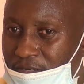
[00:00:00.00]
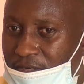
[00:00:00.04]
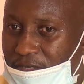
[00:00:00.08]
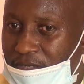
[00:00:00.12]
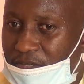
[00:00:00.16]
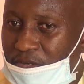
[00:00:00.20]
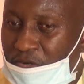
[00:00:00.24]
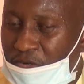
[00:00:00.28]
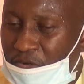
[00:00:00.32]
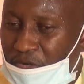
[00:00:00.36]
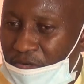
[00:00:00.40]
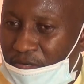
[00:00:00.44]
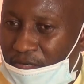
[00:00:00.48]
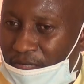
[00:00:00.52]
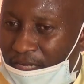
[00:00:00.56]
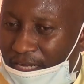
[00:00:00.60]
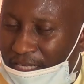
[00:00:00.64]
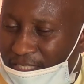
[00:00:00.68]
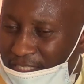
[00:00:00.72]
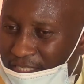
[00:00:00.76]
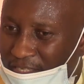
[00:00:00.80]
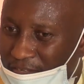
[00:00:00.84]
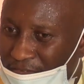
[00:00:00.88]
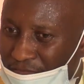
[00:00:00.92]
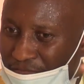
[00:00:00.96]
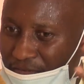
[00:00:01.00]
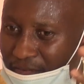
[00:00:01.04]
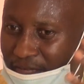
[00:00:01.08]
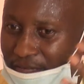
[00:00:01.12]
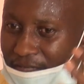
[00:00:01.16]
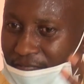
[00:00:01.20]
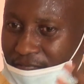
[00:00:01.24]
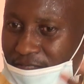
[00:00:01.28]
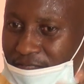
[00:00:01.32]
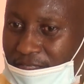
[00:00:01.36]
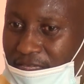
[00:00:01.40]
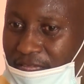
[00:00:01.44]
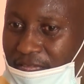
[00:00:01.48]
you know, as if
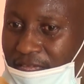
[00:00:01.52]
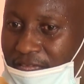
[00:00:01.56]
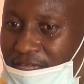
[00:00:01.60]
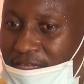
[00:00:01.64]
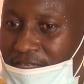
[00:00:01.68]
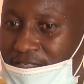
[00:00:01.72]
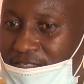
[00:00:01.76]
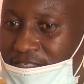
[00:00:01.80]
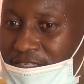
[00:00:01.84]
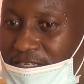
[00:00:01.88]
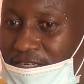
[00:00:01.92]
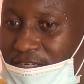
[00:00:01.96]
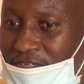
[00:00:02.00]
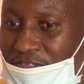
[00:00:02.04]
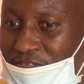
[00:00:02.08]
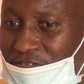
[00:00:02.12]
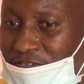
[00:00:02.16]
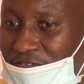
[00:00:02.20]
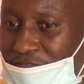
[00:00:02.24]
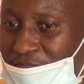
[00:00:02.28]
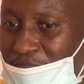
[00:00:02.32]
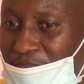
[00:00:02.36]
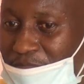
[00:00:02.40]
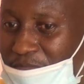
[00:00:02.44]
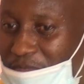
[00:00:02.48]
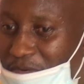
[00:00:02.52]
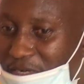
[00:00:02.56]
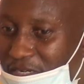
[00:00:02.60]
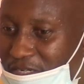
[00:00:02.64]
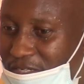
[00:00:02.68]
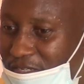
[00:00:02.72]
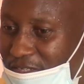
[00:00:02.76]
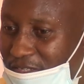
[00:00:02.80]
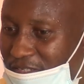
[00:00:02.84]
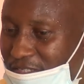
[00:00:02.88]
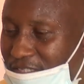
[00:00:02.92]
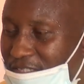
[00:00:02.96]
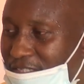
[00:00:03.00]
there's angels of
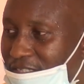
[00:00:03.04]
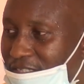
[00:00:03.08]
mercy